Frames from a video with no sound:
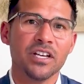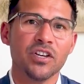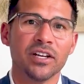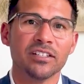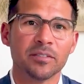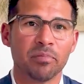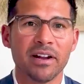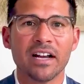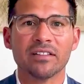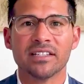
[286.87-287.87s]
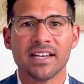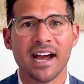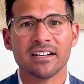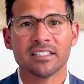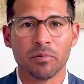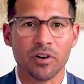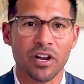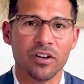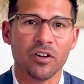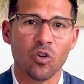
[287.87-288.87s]
you can spread out the tax
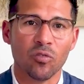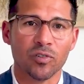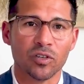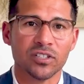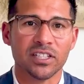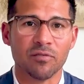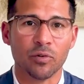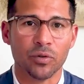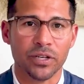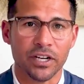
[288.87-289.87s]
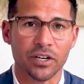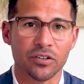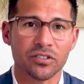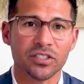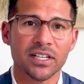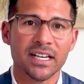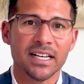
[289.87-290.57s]
burden over several years